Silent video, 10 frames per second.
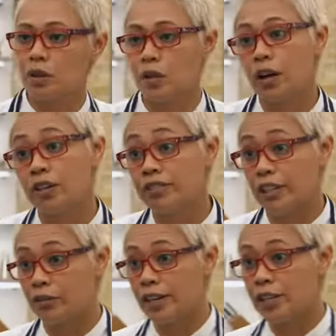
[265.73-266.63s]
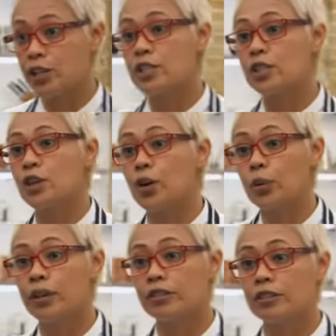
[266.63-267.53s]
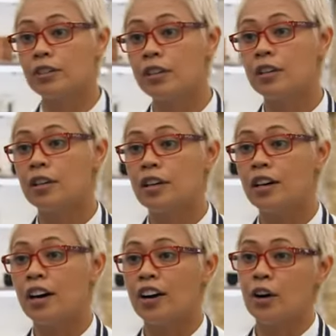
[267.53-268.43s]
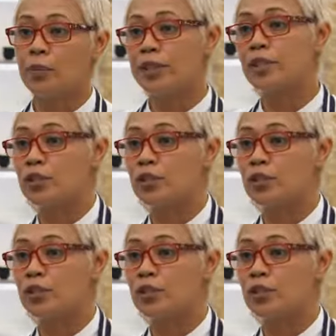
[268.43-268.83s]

kind of decoration to go with it. I hope it's not